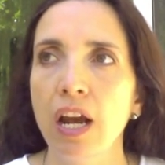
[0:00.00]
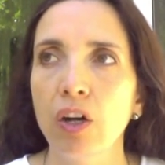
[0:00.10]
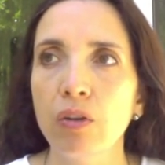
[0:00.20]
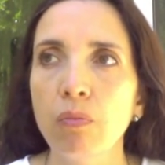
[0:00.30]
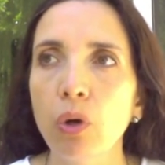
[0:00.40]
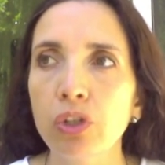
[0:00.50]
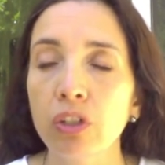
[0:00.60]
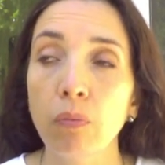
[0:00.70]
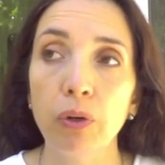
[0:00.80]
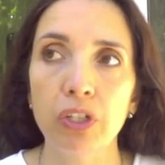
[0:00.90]
our
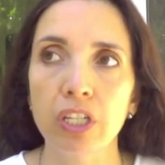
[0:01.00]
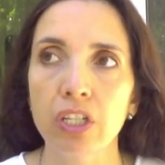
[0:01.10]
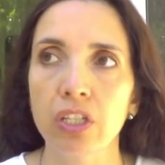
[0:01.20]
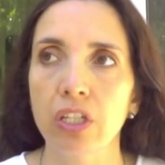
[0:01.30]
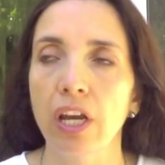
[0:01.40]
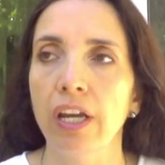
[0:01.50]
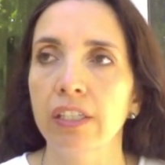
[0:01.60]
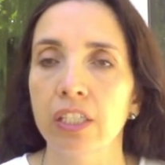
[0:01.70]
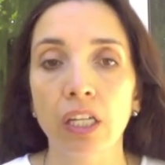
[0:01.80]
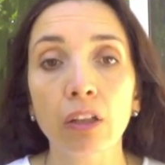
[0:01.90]
emotional bodies,
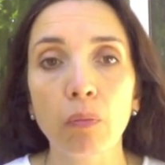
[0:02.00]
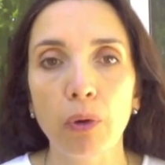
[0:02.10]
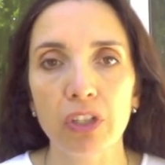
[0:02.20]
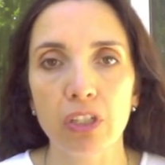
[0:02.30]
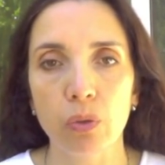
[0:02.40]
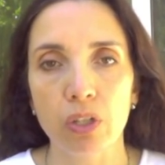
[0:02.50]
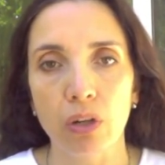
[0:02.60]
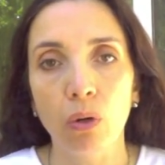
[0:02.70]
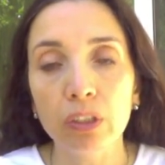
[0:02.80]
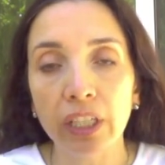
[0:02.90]
and subtle bodies, which
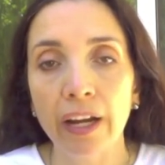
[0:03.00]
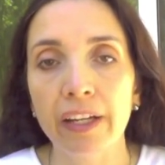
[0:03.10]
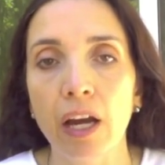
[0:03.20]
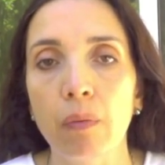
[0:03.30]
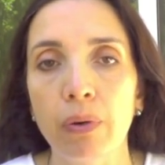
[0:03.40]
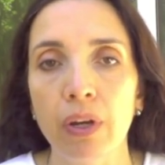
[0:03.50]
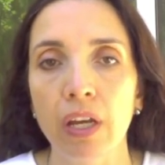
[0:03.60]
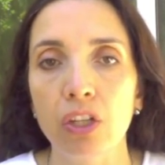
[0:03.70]
are all tied up